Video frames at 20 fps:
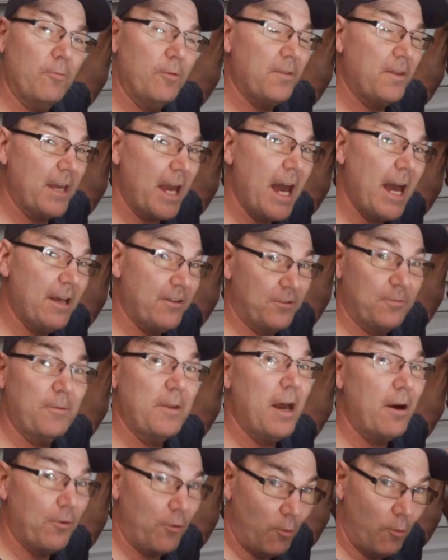with gas
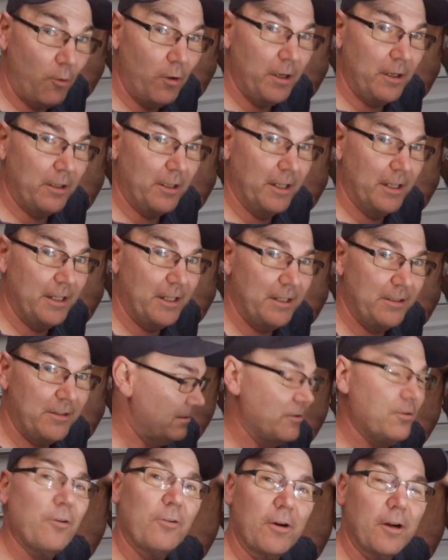without oil in
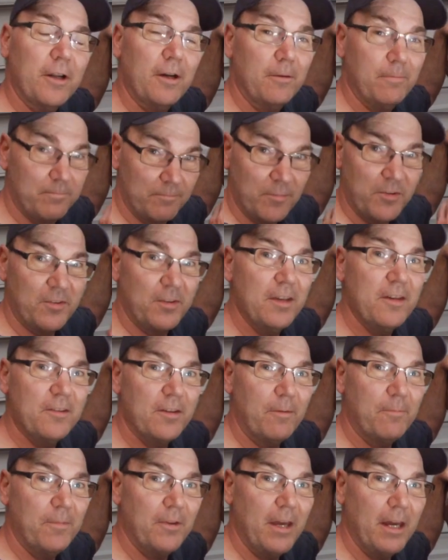it, you're gonna seize
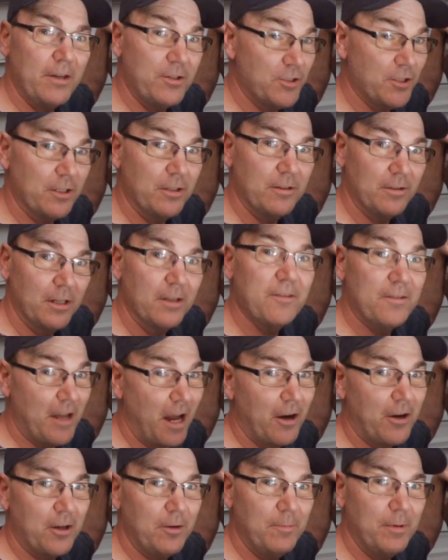up the engine. It's
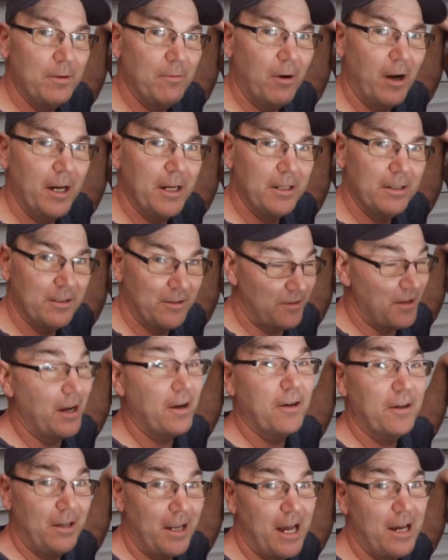not gonna be right. It's not
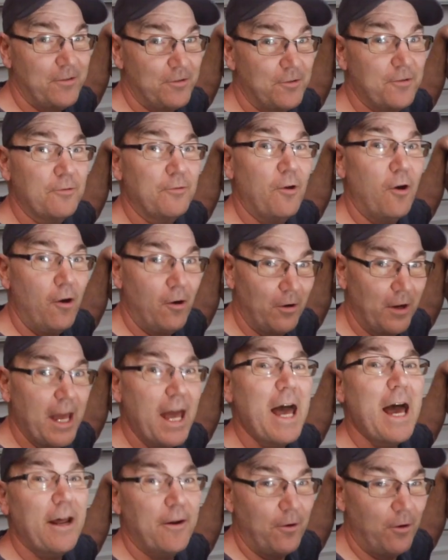gonna last you long
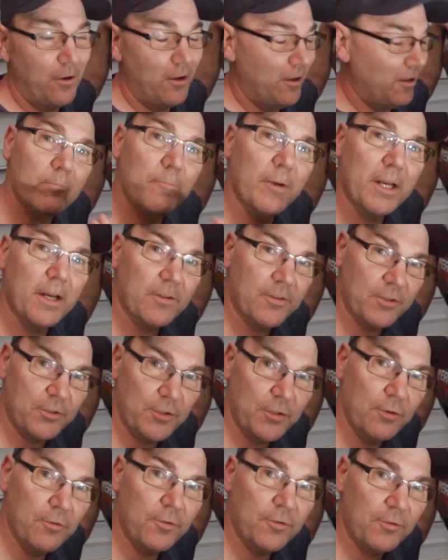at all. Because a
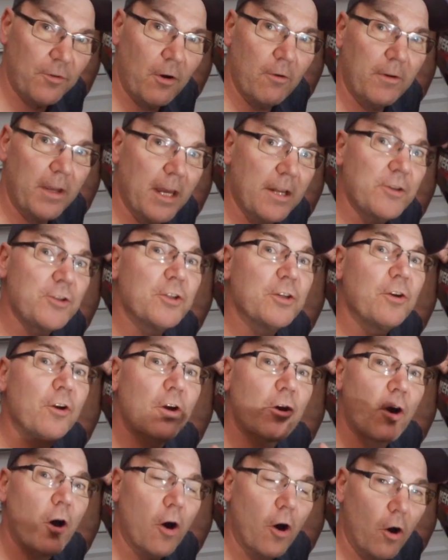two stroke
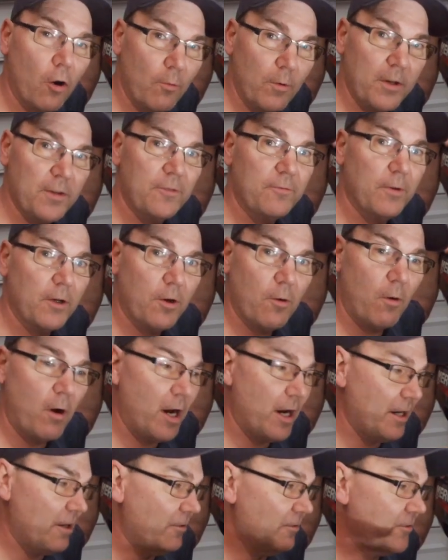engine always
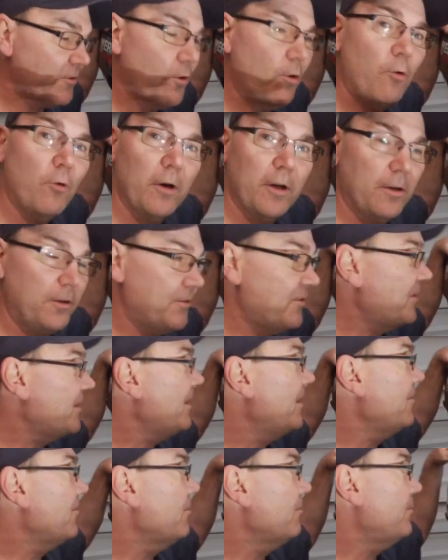requires oil to
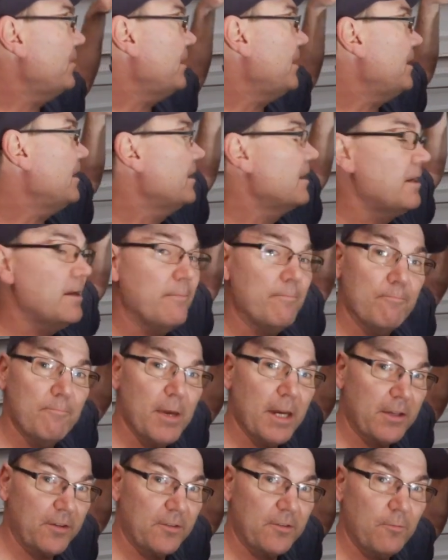either be
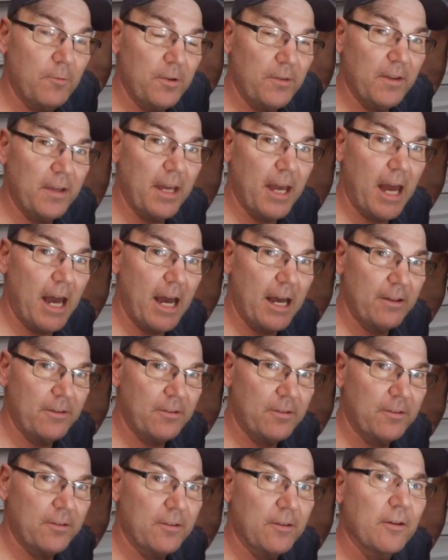mixed with the
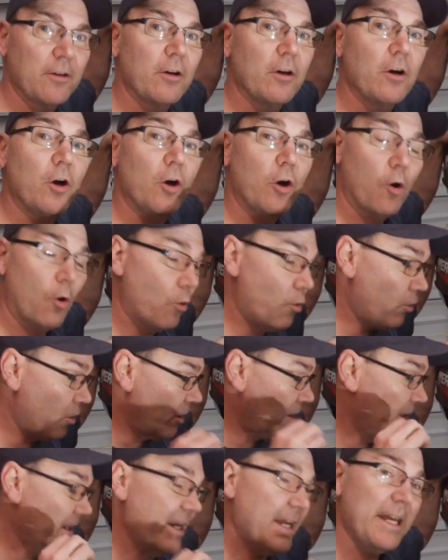gas
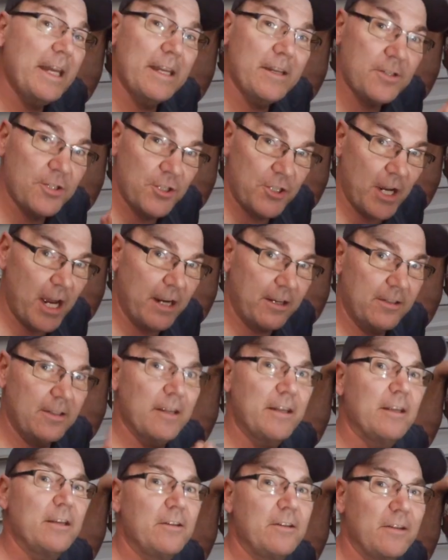or
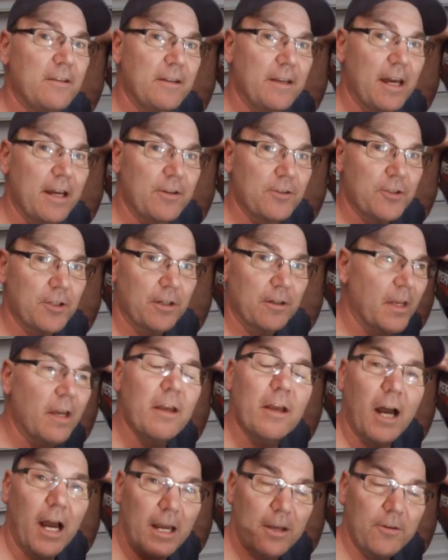injected into the engine.
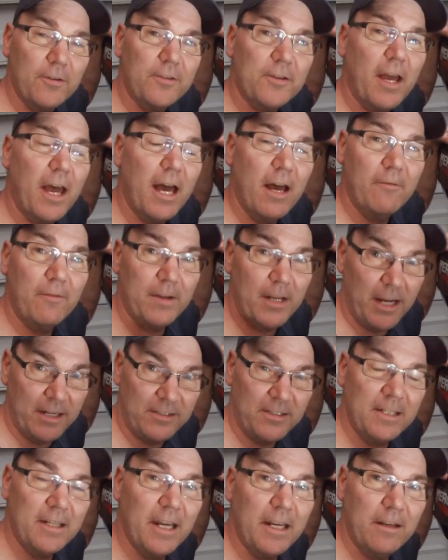I used to have a
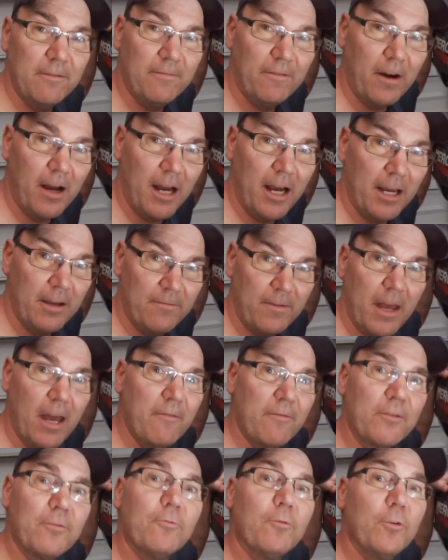1985
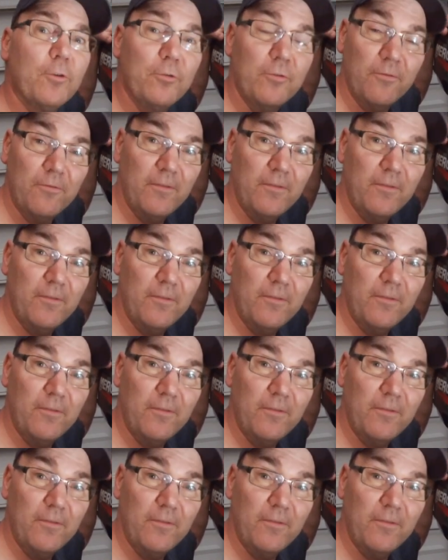Evinrude